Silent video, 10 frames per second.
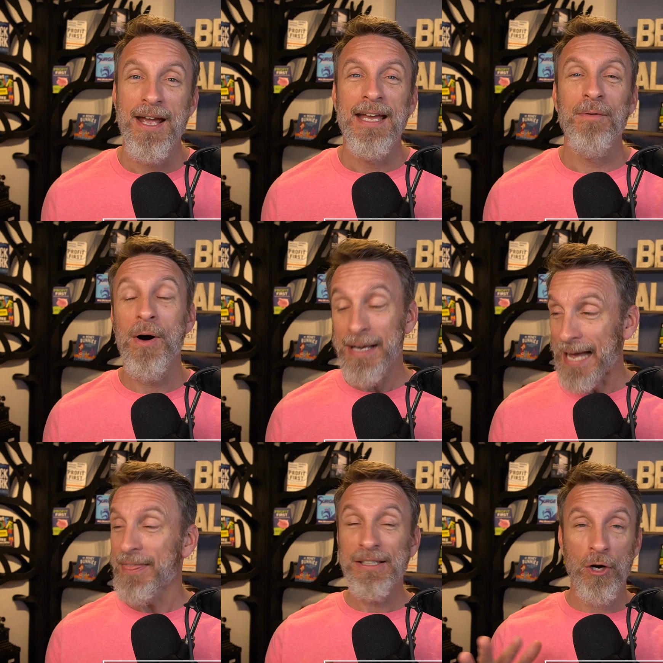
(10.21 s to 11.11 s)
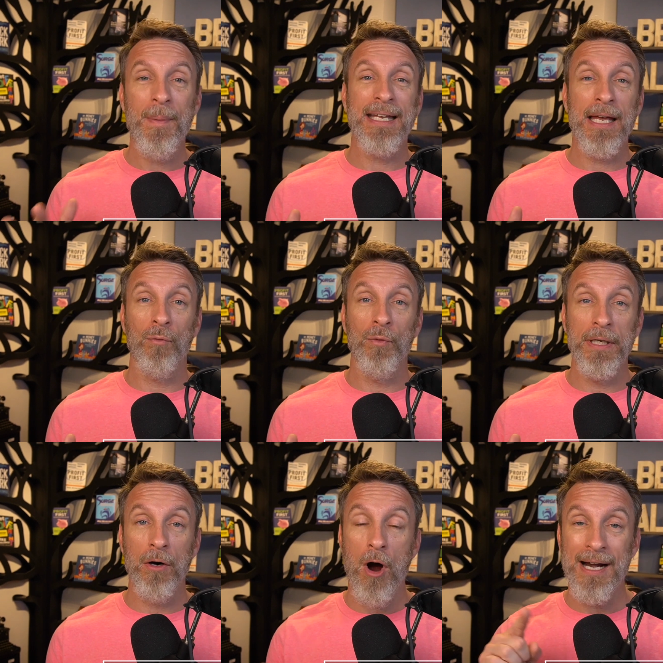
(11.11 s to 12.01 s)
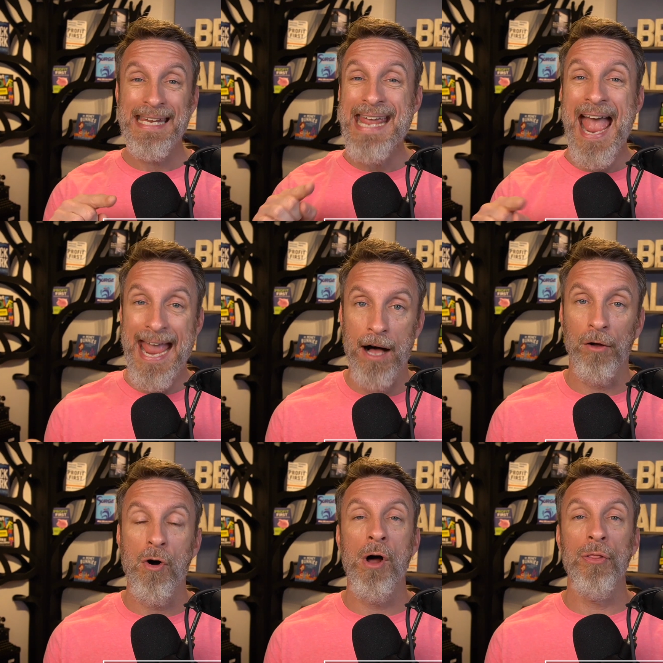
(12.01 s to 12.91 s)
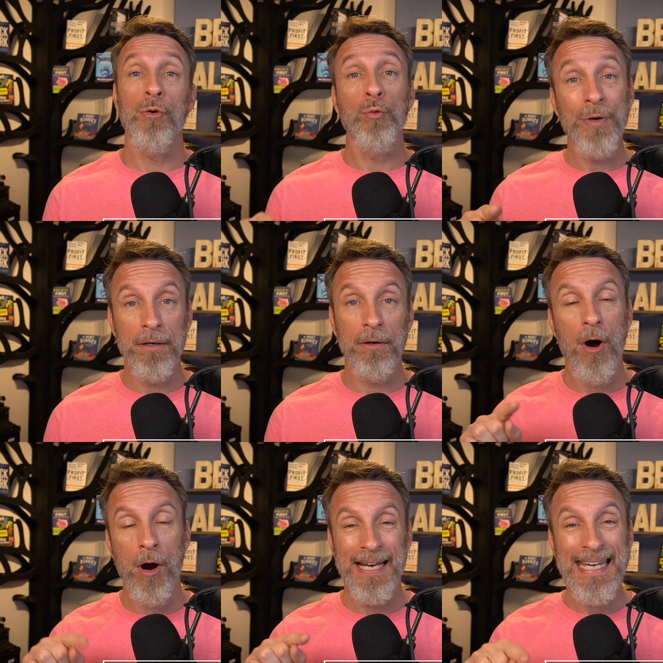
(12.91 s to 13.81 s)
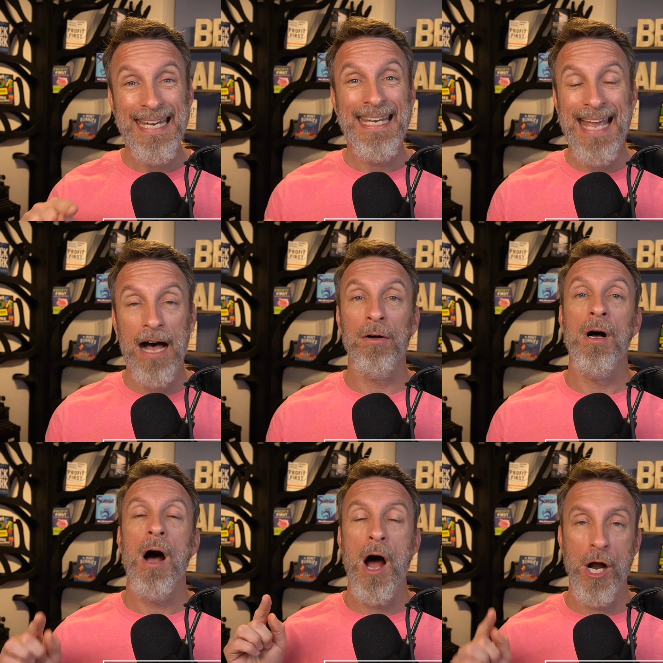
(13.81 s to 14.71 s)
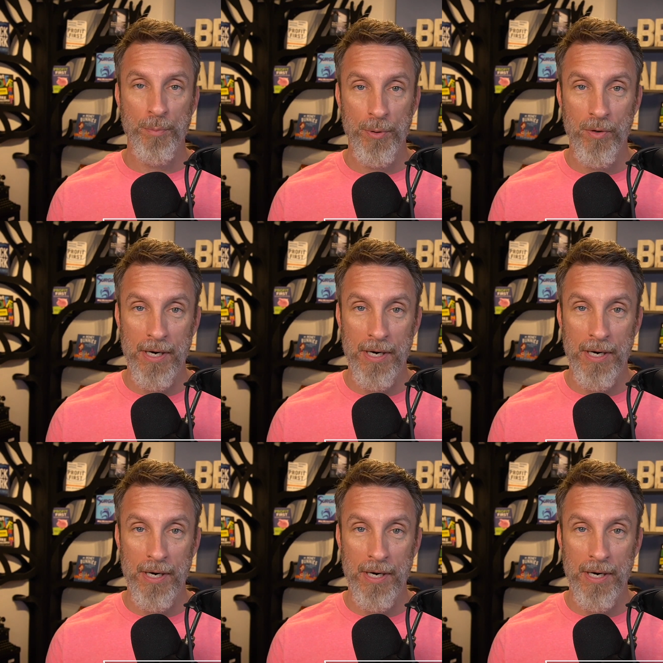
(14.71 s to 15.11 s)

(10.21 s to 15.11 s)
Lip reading: Well, yeah, things are about to get real, R-E-A-L, on The Real, R-E-E-L, Entrepreneur.